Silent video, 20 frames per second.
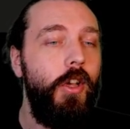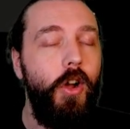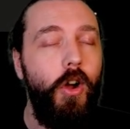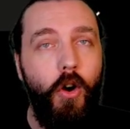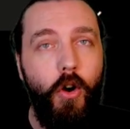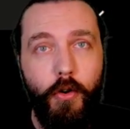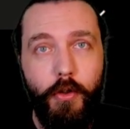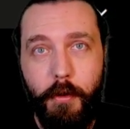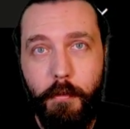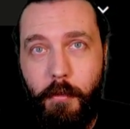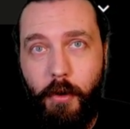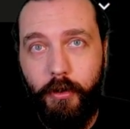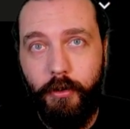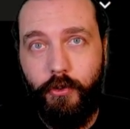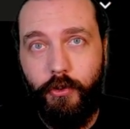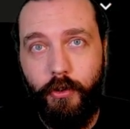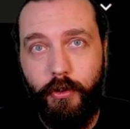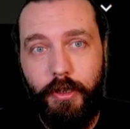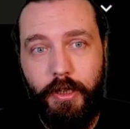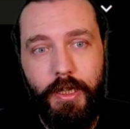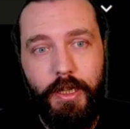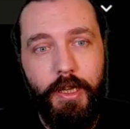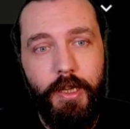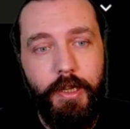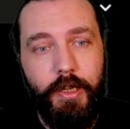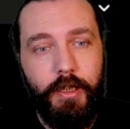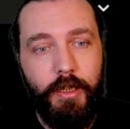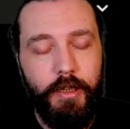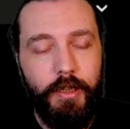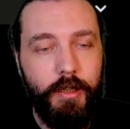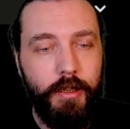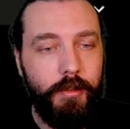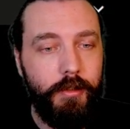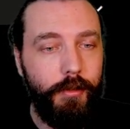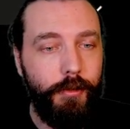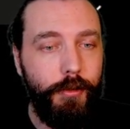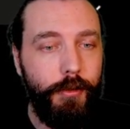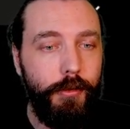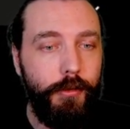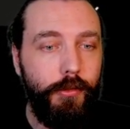Other mods on here can
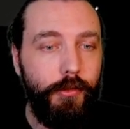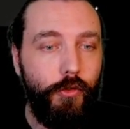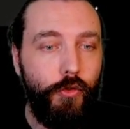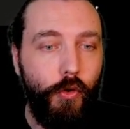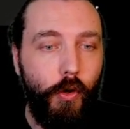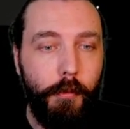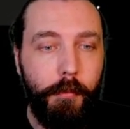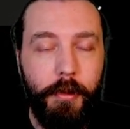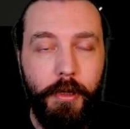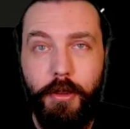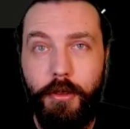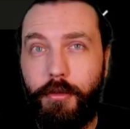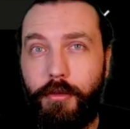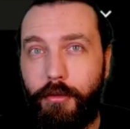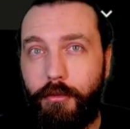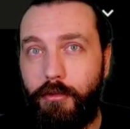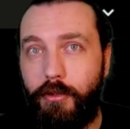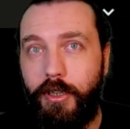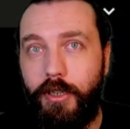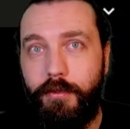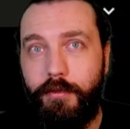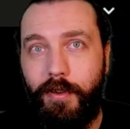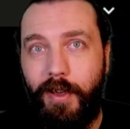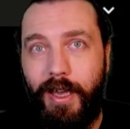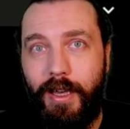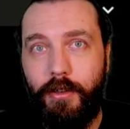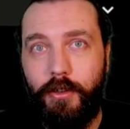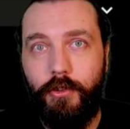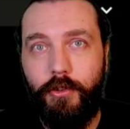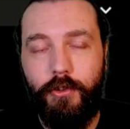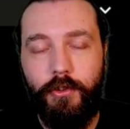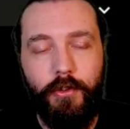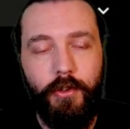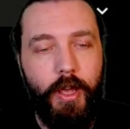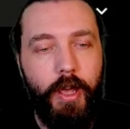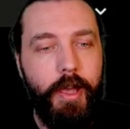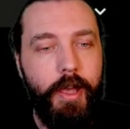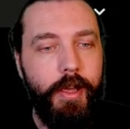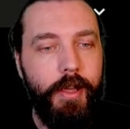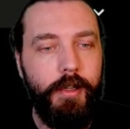include dropping three vets
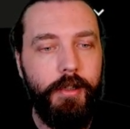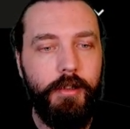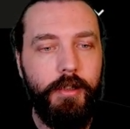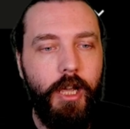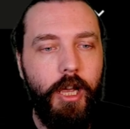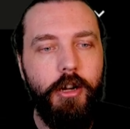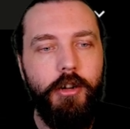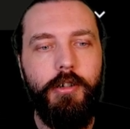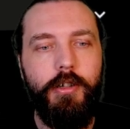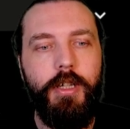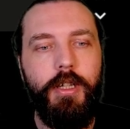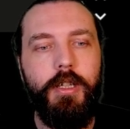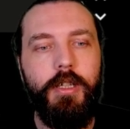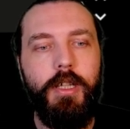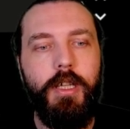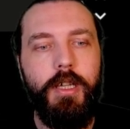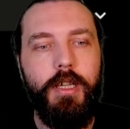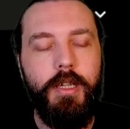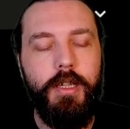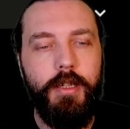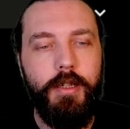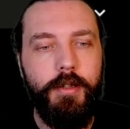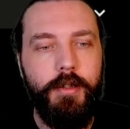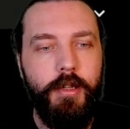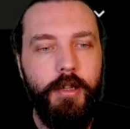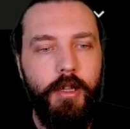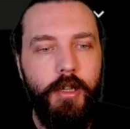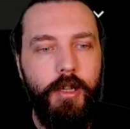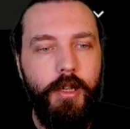and carrying in